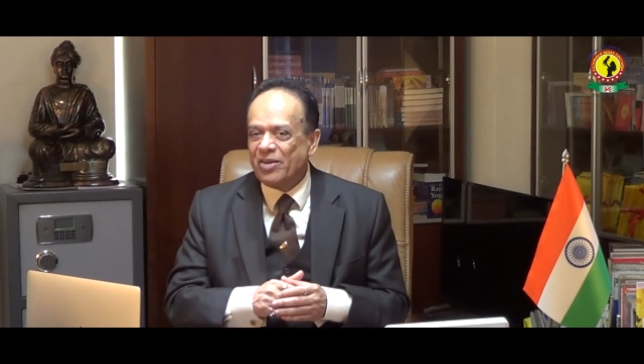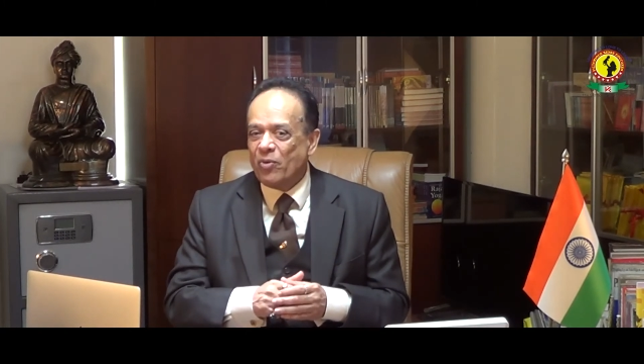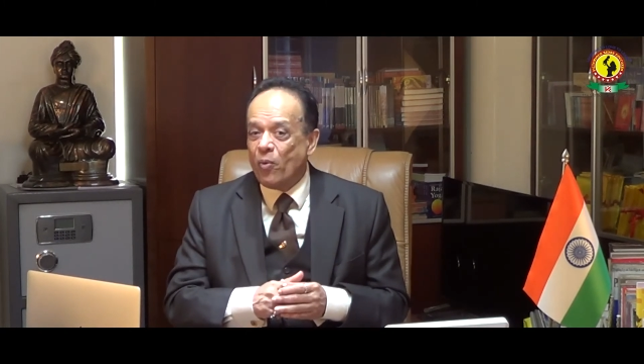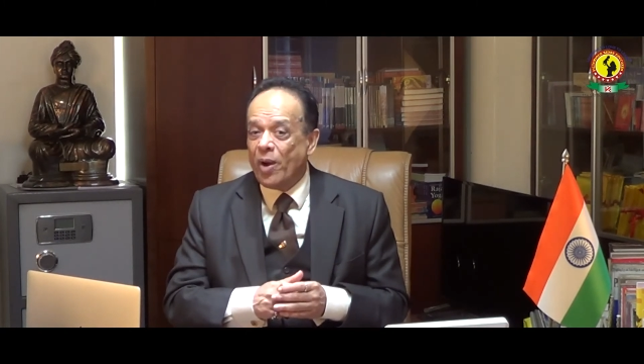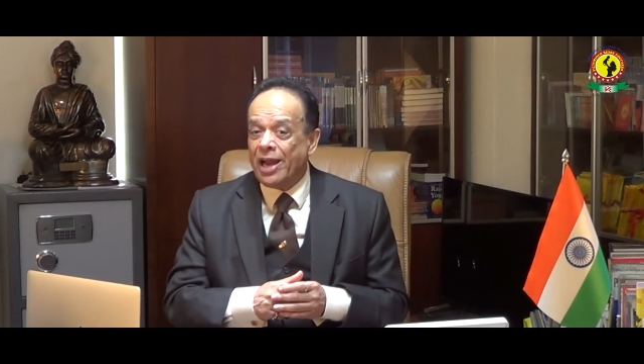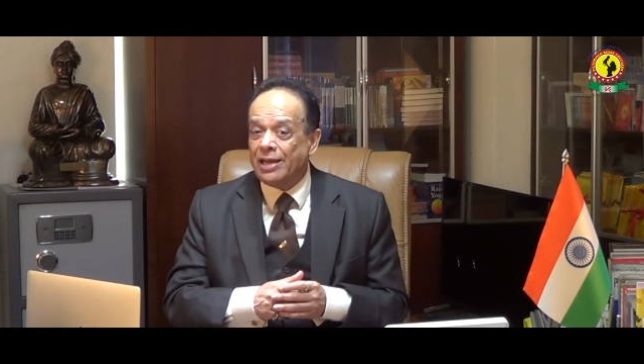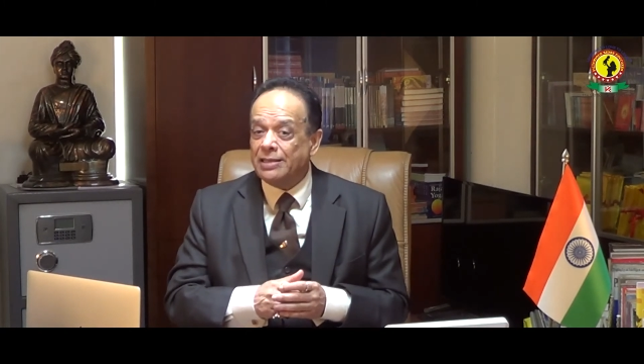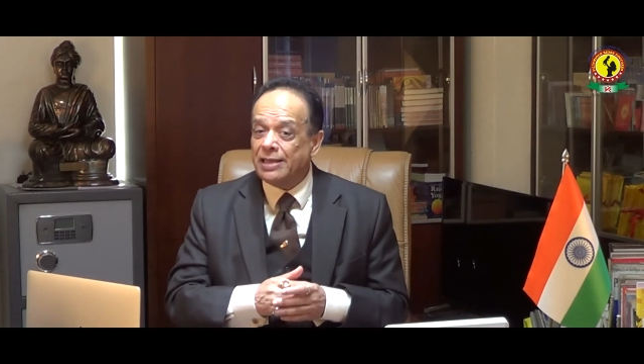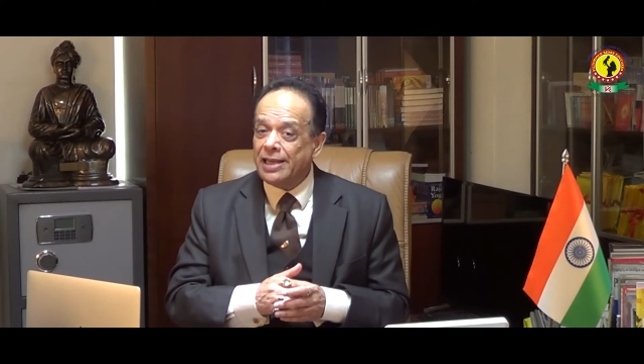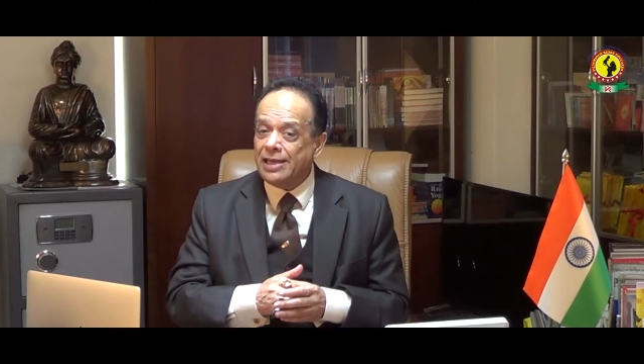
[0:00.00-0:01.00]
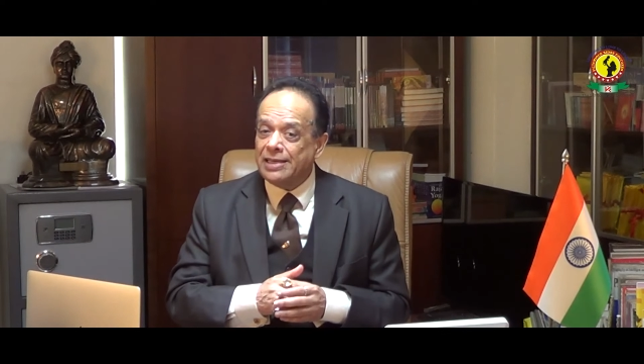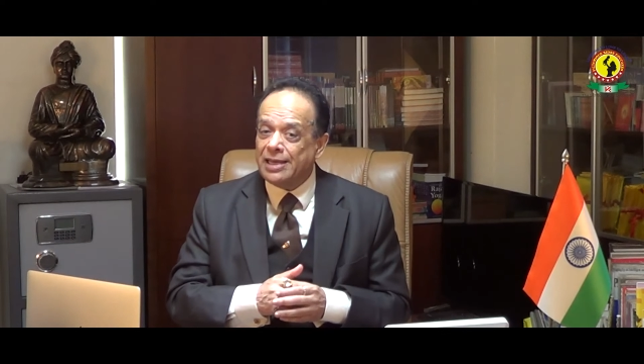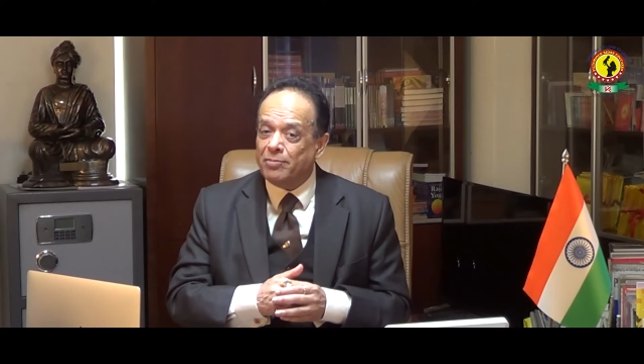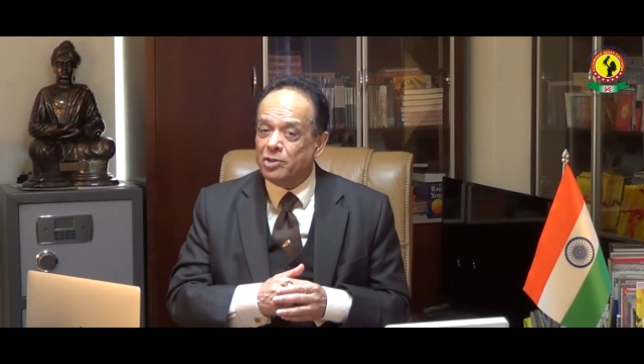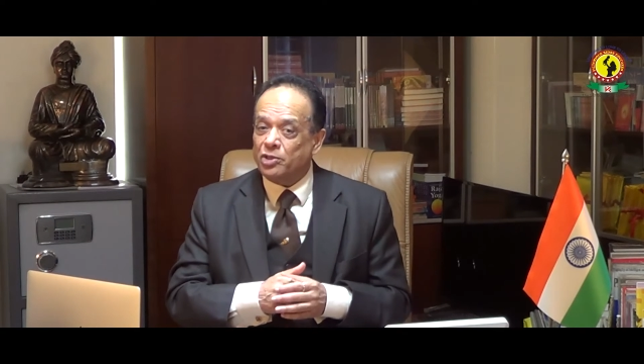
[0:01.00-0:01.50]
Where does the heat
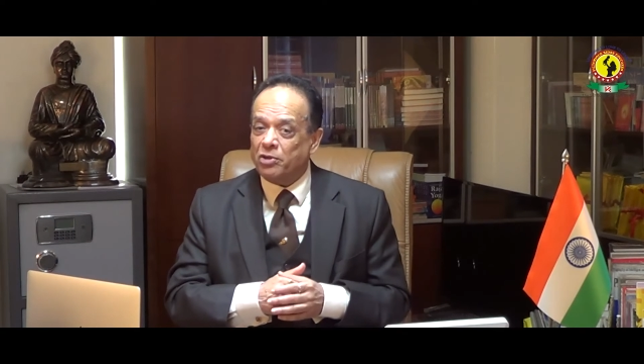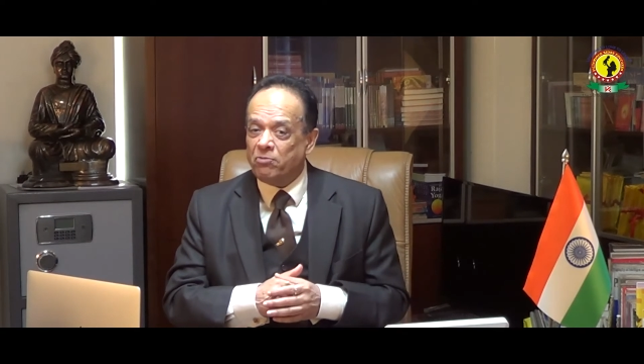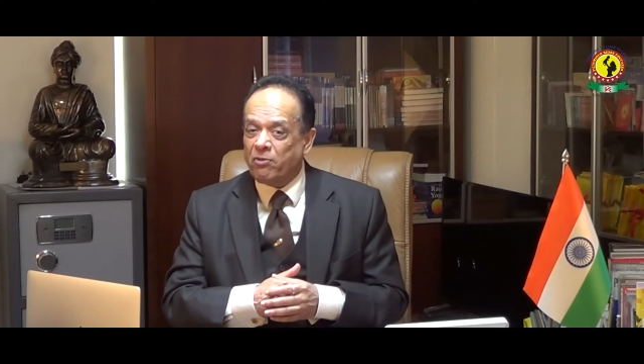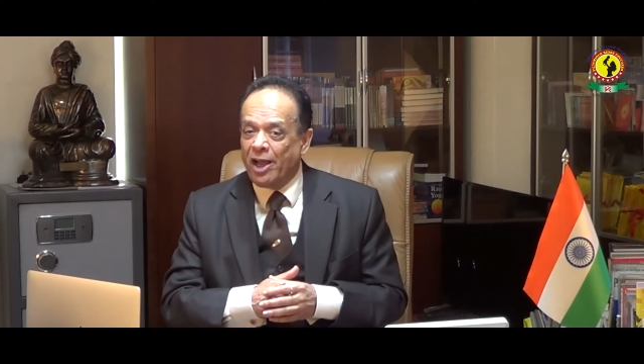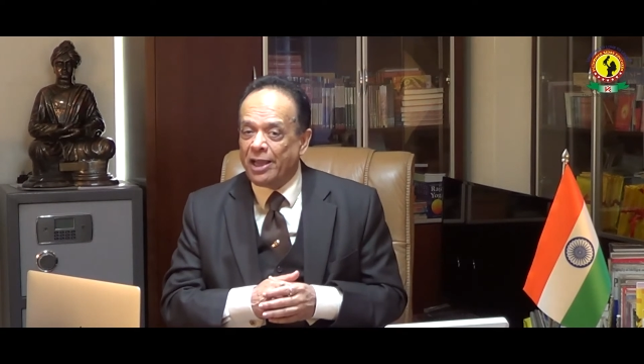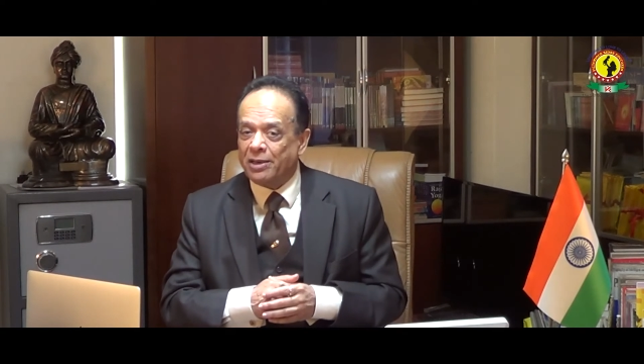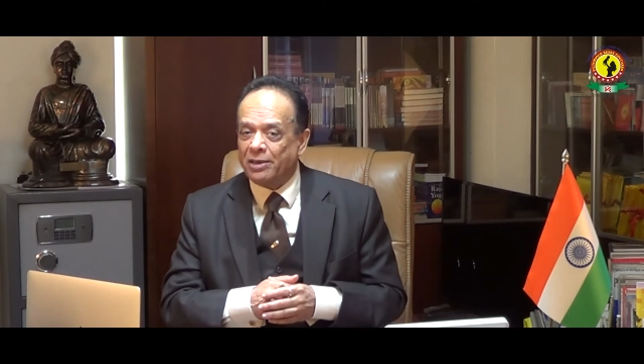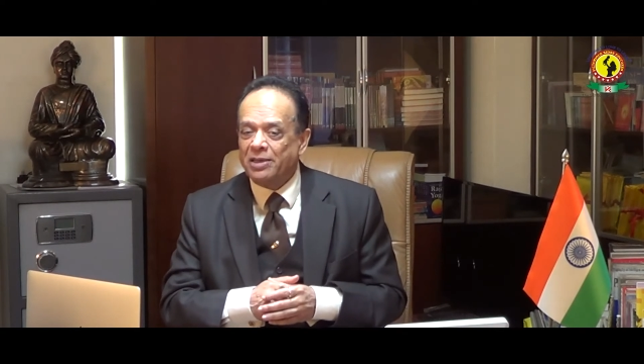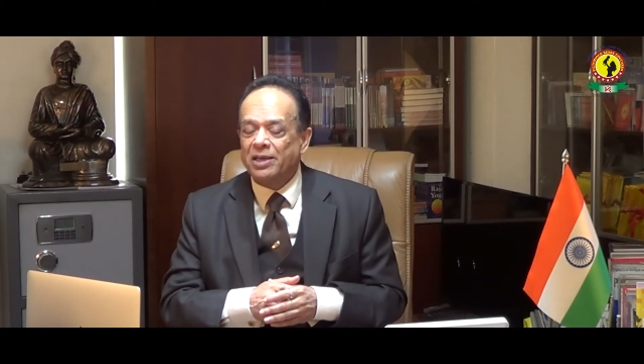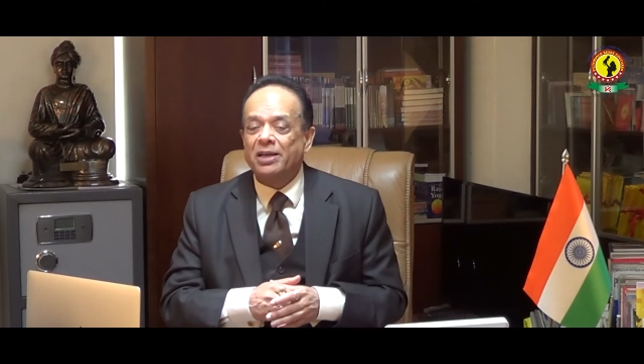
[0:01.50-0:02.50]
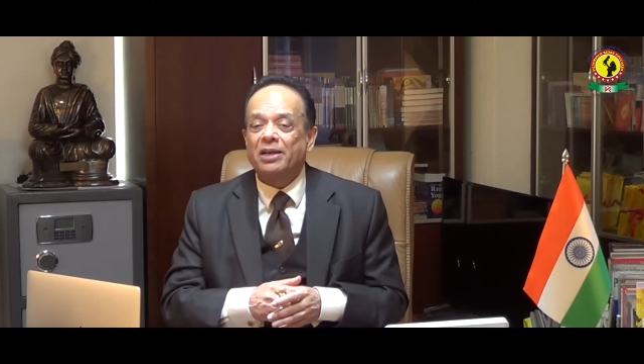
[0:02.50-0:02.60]
come to the fire?